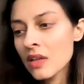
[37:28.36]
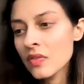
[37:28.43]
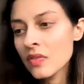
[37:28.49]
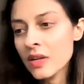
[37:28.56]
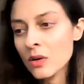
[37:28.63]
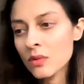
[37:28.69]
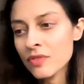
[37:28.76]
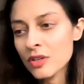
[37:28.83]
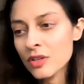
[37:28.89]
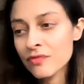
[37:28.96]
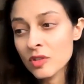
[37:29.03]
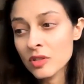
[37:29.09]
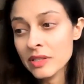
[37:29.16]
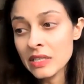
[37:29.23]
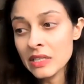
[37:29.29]
They don't feel
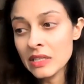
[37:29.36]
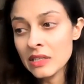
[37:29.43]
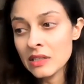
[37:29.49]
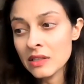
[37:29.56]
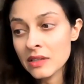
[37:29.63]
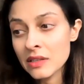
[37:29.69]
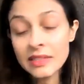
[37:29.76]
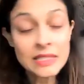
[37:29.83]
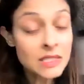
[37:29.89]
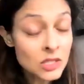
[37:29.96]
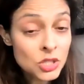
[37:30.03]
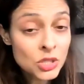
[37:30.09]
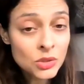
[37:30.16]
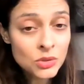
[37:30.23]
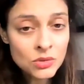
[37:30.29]
fully listened
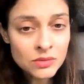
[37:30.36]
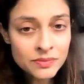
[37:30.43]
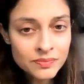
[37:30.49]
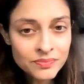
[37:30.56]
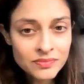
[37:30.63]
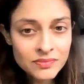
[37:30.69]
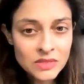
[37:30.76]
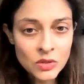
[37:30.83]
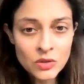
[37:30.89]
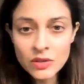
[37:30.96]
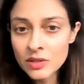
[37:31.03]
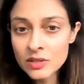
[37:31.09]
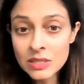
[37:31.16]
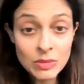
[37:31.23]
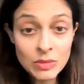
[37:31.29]
to,
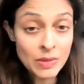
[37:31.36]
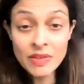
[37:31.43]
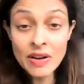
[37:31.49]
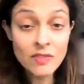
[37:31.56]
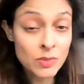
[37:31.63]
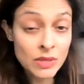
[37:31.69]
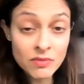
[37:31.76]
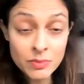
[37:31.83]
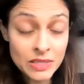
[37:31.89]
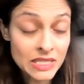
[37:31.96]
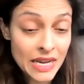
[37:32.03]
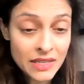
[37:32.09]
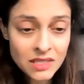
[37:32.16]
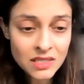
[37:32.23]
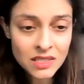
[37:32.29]
or some of them have never even been
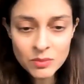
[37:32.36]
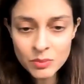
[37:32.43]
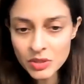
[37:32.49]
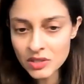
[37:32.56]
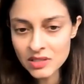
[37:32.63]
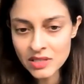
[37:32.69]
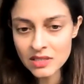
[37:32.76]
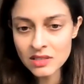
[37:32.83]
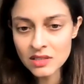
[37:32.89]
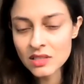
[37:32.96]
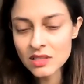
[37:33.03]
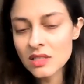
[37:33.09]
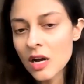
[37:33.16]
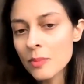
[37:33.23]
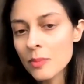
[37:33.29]
tested because testing
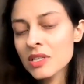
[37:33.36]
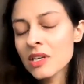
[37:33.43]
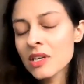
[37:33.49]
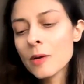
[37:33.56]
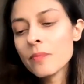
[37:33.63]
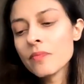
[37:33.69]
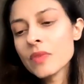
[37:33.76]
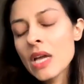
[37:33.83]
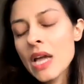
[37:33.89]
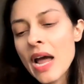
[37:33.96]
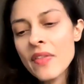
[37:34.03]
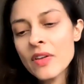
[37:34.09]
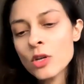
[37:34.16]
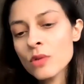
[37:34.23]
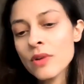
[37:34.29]
stopped. And
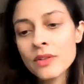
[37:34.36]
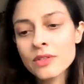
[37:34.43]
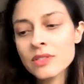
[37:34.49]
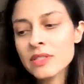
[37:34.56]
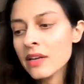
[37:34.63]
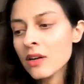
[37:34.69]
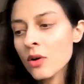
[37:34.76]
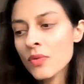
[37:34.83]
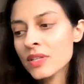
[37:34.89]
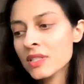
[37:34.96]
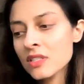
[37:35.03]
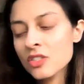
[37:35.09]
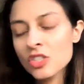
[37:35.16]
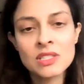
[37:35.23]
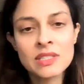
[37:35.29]
then you have others saying, oh, this
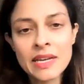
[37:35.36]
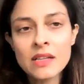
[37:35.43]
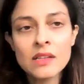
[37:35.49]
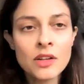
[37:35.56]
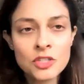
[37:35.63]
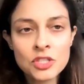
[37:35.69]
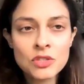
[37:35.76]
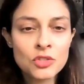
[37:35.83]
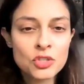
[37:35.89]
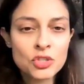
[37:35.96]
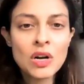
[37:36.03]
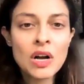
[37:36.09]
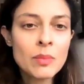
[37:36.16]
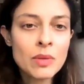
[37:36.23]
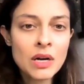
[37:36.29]
is just psychological
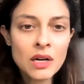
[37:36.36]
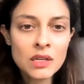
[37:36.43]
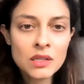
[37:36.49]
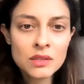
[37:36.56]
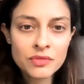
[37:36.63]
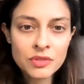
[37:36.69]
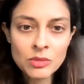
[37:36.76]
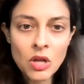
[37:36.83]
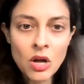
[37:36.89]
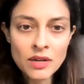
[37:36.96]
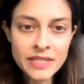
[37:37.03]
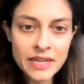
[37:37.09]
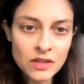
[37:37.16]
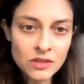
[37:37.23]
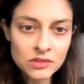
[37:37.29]
trauma from
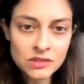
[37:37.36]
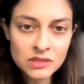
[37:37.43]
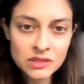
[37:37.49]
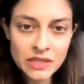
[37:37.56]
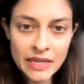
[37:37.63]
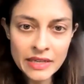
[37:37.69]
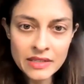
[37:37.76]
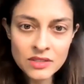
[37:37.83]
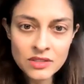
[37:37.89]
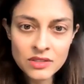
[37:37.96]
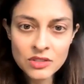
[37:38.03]
lockdown and,